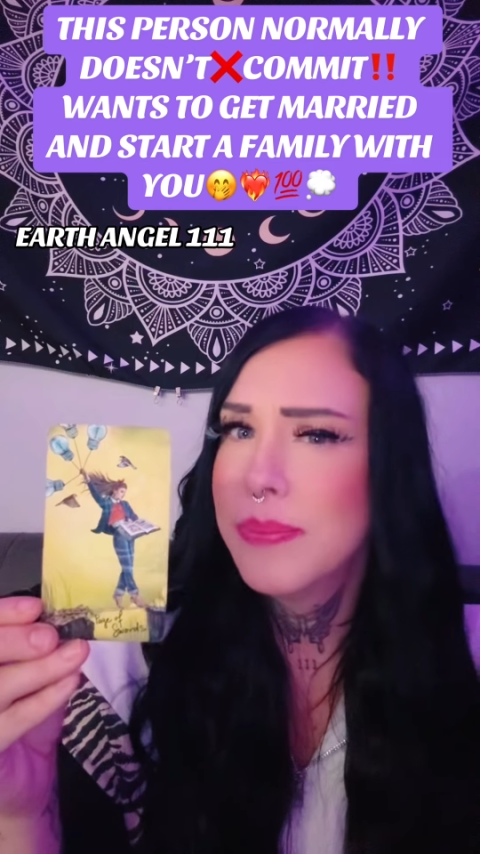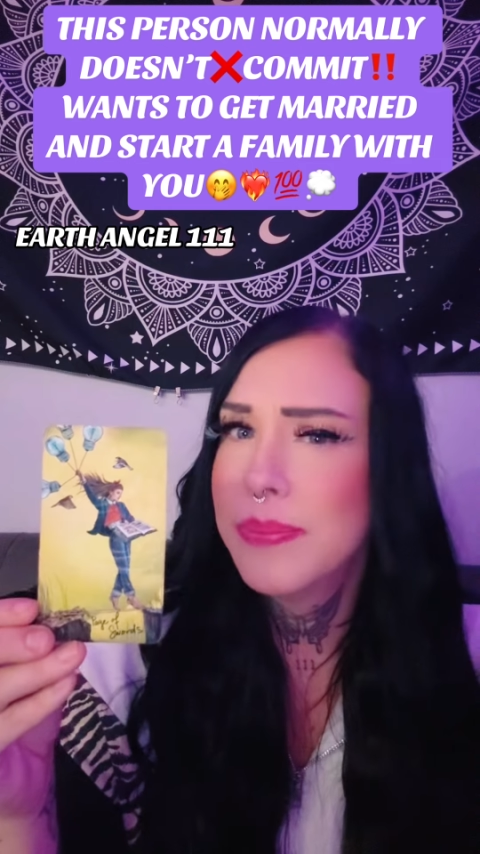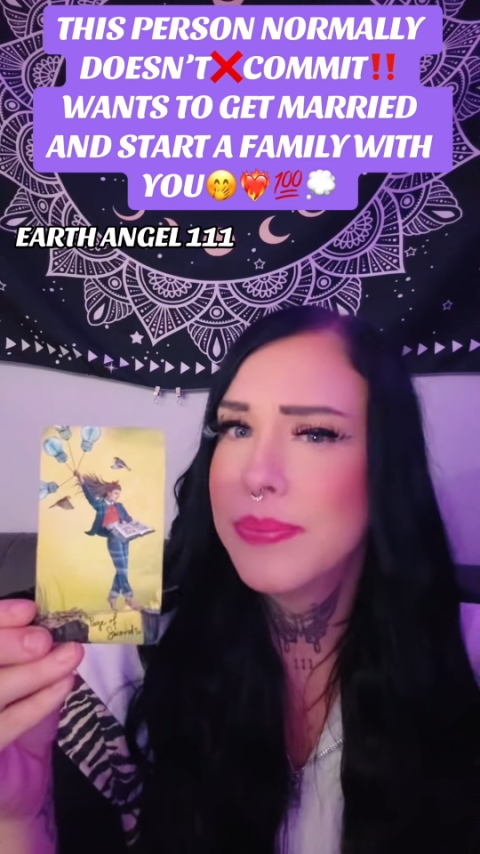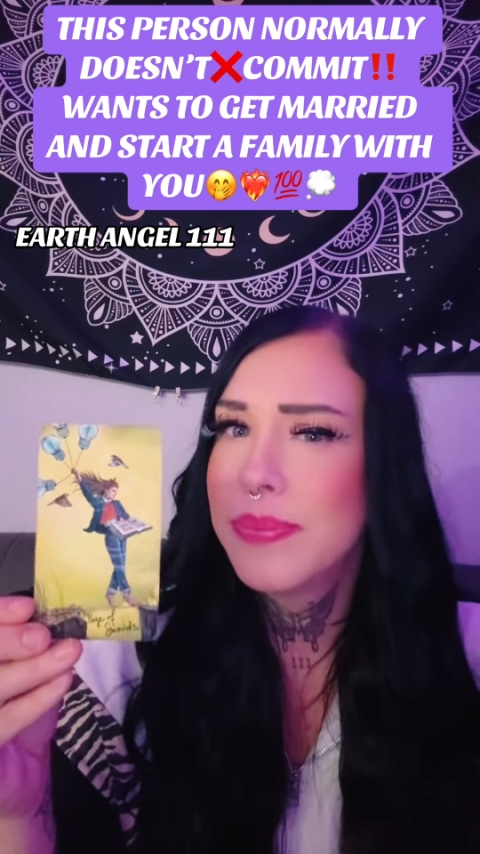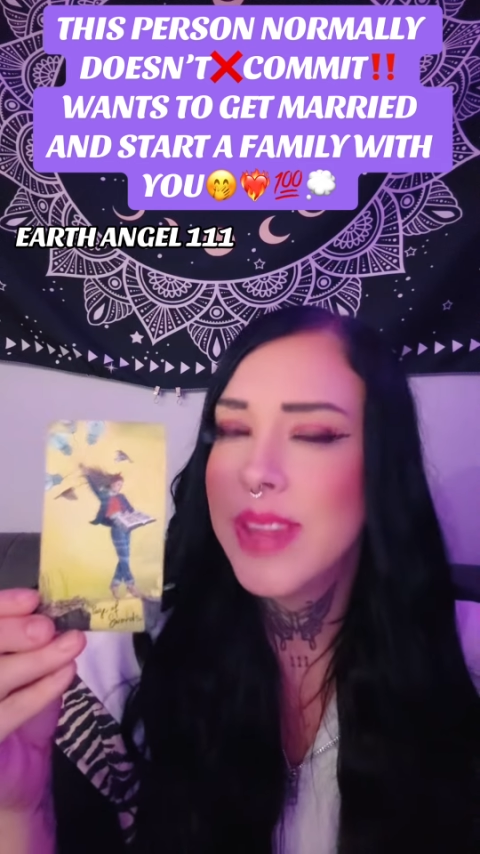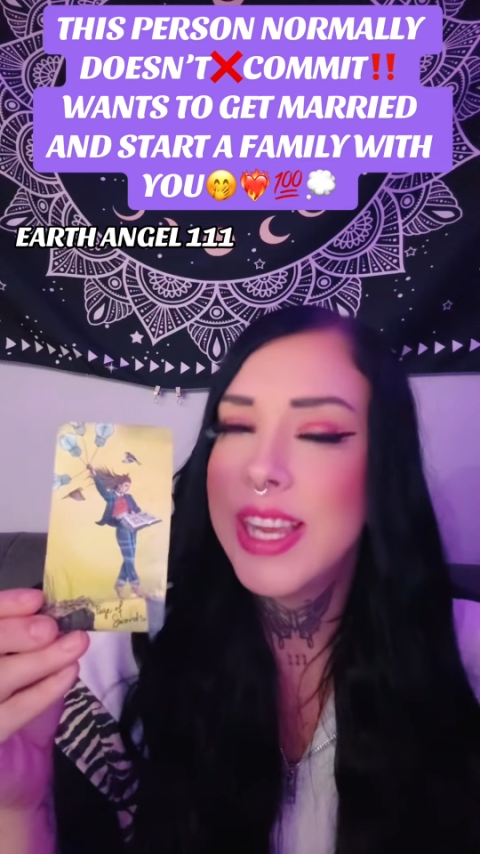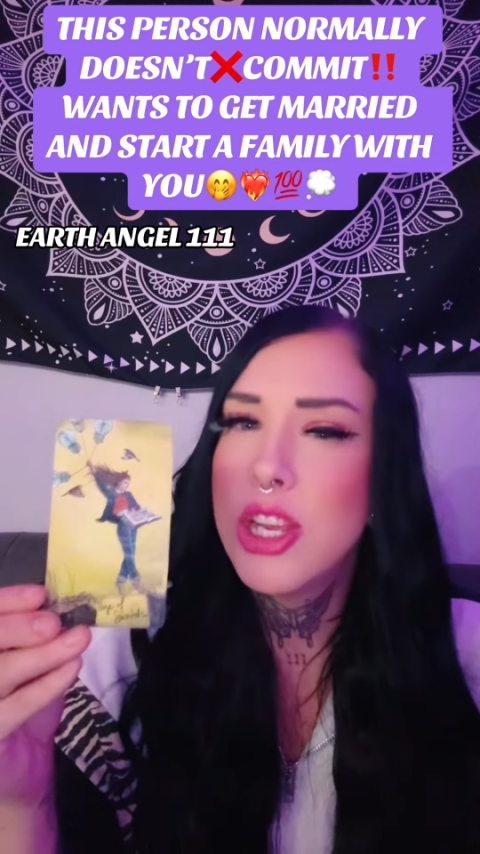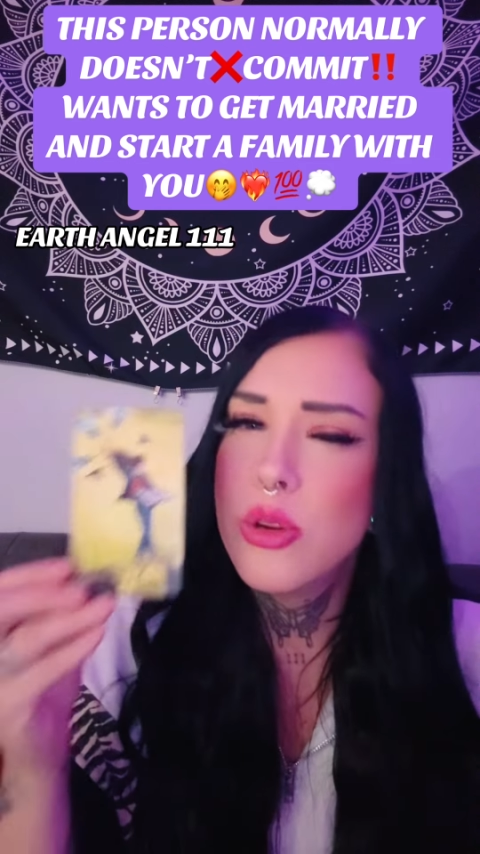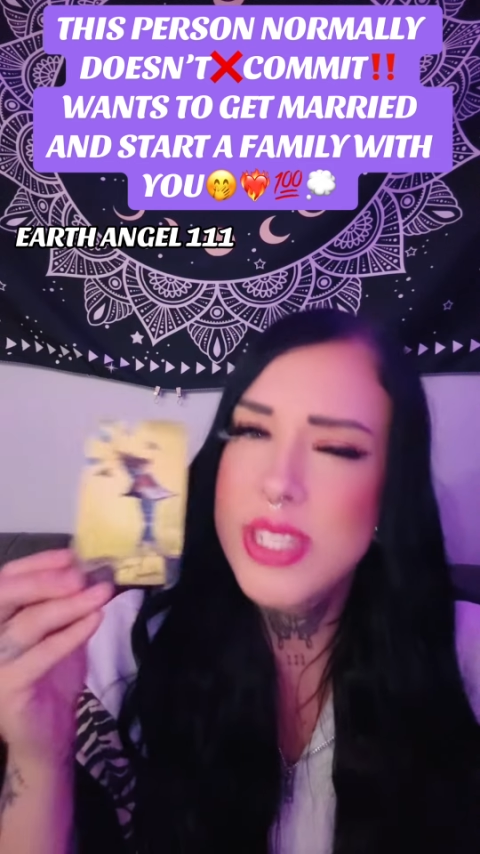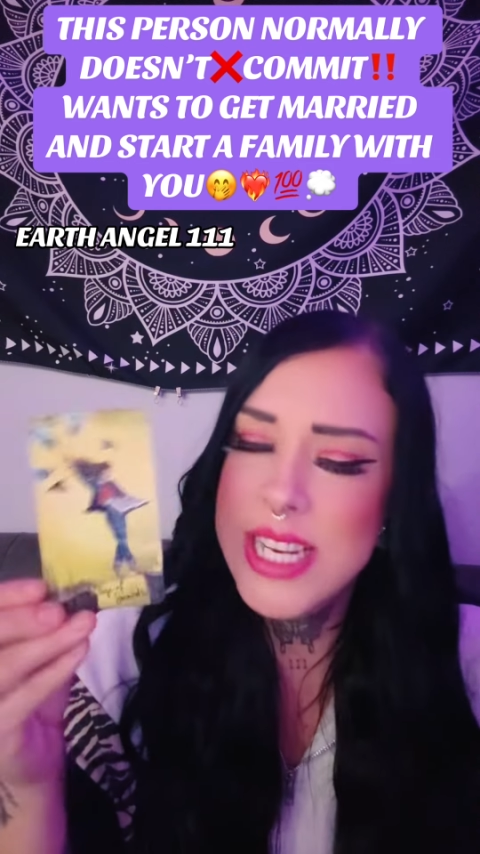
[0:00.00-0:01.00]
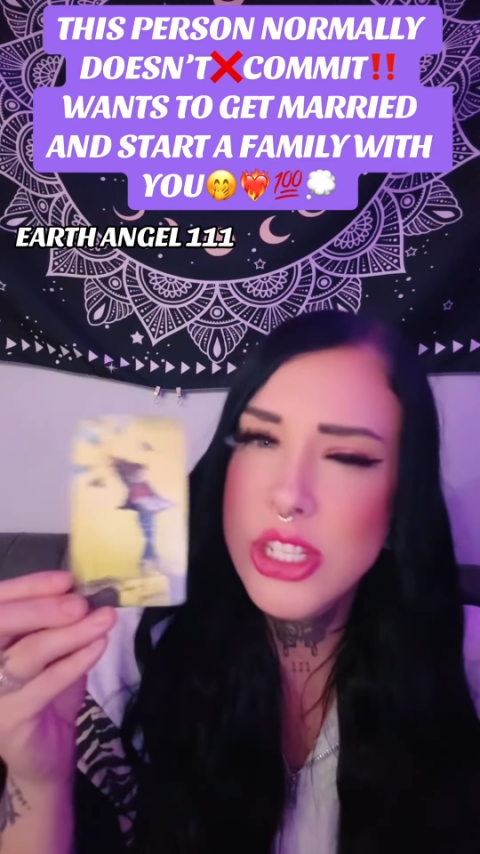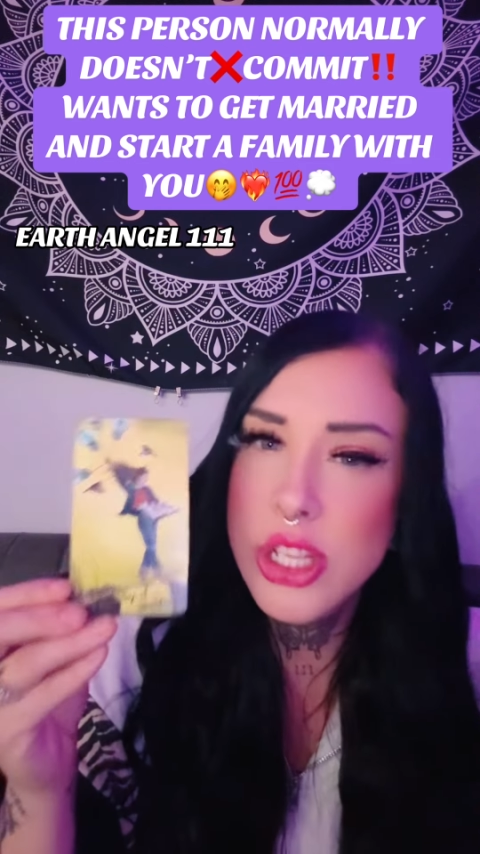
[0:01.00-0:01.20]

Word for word: like you teach